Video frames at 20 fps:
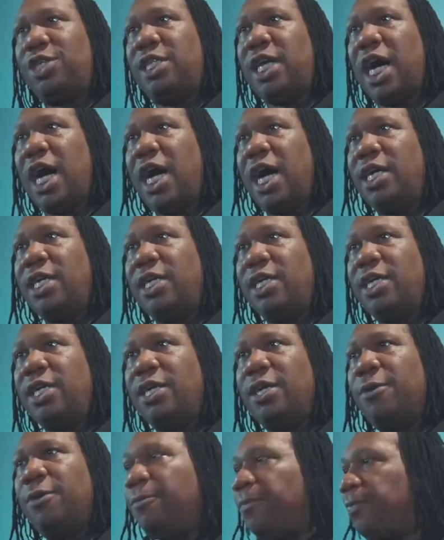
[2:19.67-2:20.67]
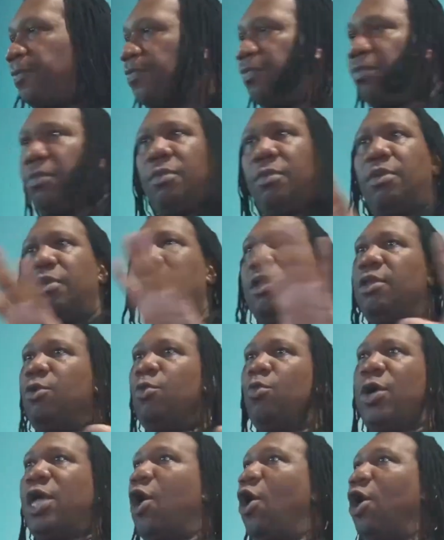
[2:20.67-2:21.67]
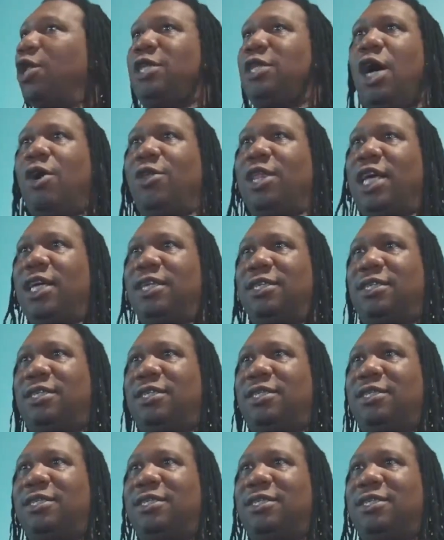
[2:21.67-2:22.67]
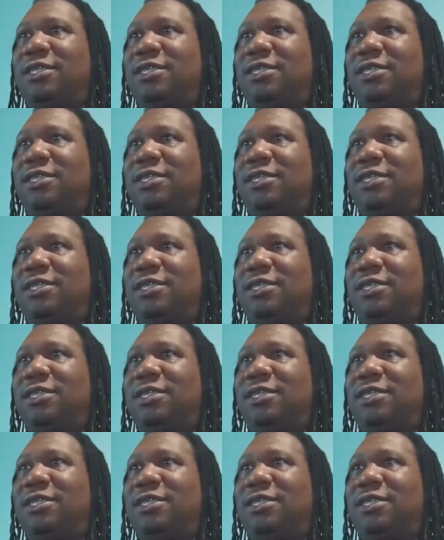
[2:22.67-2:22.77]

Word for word: are done. We all know this.